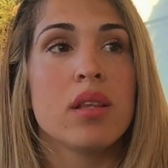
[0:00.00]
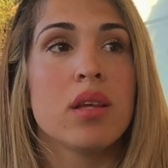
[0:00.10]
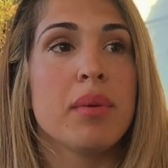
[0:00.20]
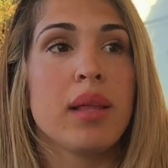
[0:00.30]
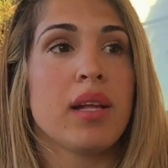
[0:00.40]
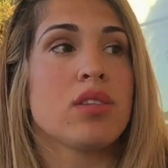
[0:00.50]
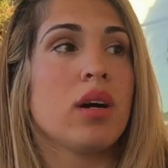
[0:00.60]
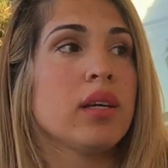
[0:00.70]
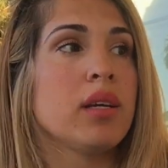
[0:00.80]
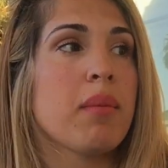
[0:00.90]
They'll be like
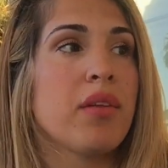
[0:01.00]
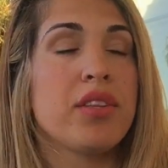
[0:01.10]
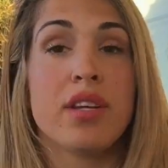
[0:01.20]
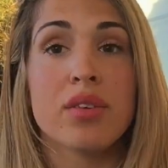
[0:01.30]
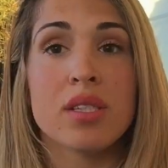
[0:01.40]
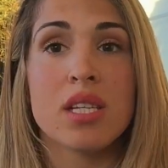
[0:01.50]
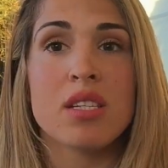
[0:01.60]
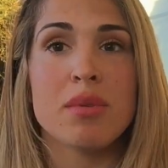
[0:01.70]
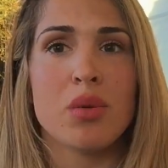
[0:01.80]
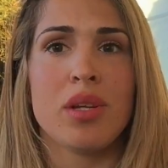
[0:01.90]
talking about the
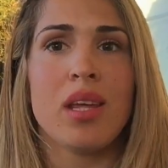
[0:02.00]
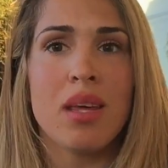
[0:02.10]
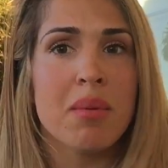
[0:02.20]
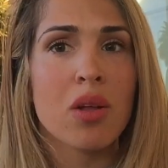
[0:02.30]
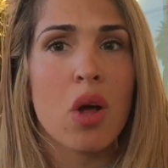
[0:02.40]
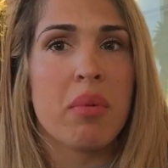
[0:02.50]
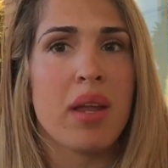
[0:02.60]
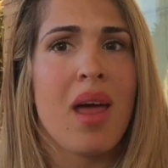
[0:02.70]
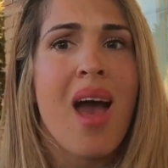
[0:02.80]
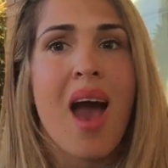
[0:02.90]
differences between hemoglobin